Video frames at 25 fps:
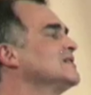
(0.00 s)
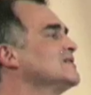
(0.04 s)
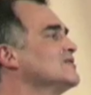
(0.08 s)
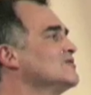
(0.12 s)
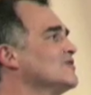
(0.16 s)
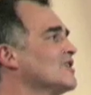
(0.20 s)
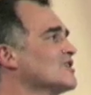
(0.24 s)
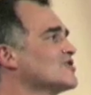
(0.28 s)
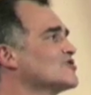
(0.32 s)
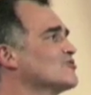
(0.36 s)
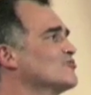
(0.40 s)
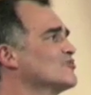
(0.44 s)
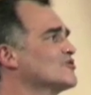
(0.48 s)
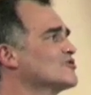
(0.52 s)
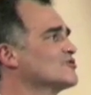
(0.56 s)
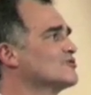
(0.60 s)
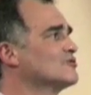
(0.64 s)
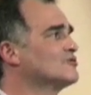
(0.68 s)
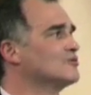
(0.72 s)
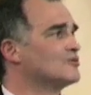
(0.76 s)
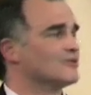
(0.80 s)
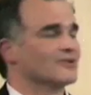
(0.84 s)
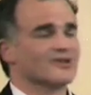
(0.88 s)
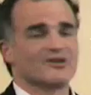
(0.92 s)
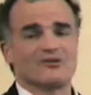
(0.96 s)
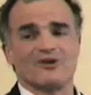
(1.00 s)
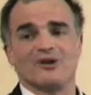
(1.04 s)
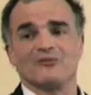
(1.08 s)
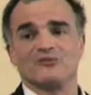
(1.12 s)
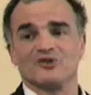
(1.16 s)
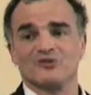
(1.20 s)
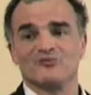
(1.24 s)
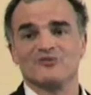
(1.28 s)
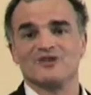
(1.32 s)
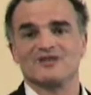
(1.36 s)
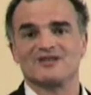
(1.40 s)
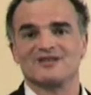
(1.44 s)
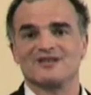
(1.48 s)
you are supposed to do
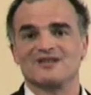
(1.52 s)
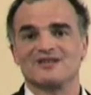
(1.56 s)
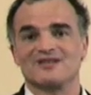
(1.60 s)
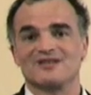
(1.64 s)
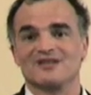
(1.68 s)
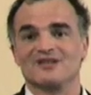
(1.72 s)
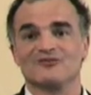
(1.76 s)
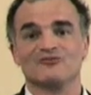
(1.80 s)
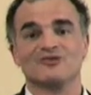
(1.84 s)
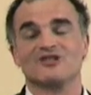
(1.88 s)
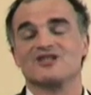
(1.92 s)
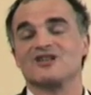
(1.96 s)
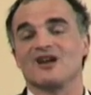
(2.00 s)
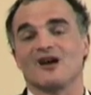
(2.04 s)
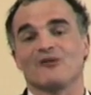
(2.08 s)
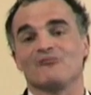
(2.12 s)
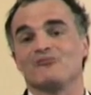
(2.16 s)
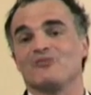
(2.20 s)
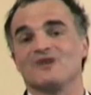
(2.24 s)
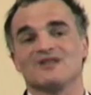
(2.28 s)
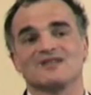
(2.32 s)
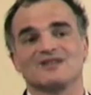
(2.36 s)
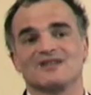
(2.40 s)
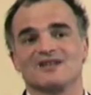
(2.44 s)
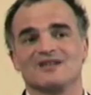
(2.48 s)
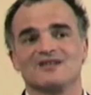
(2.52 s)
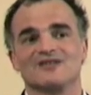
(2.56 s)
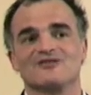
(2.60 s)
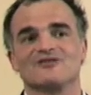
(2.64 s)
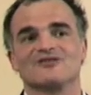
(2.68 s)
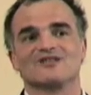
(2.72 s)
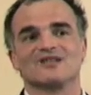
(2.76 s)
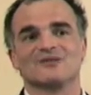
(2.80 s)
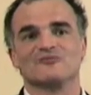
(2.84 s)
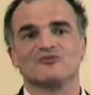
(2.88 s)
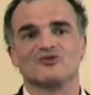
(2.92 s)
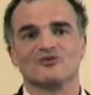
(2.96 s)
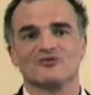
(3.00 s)
requirement-based testing, which are basically the
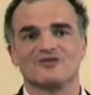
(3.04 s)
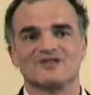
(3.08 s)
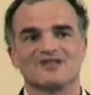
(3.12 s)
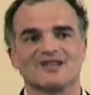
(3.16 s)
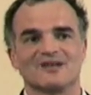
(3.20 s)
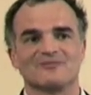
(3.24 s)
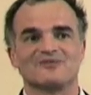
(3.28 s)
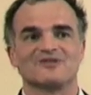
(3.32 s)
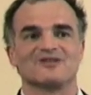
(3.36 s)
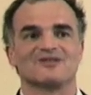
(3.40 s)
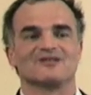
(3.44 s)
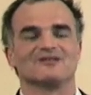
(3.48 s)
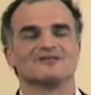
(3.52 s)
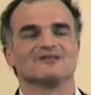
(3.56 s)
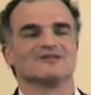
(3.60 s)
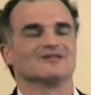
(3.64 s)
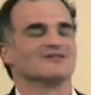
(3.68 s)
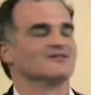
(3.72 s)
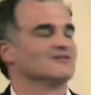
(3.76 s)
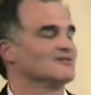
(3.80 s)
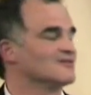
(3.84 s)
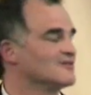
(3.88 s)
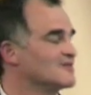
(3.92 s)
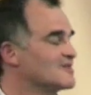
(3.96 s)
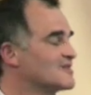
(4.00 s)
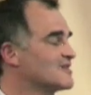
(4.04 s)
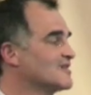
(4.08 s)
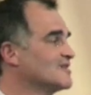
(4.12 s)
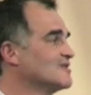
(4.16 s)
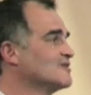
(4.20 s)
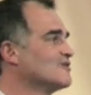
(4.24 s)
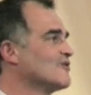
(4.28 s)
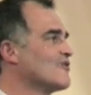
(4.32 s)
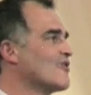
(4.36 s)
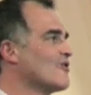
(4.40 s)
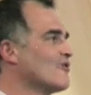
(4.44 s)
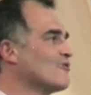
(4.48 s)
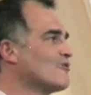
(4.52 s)
same concept, said in
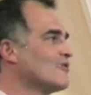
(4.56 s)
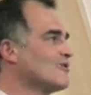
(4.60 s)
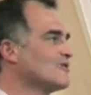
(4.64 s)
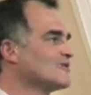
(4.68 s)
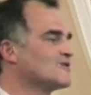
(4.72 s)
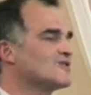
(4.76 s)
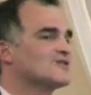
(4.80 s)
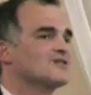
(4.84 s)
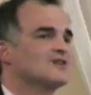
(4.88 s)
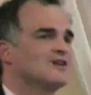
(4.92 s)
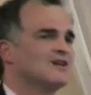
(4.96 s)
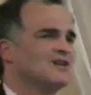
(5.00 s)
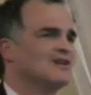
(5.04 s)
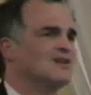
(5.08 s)
other words.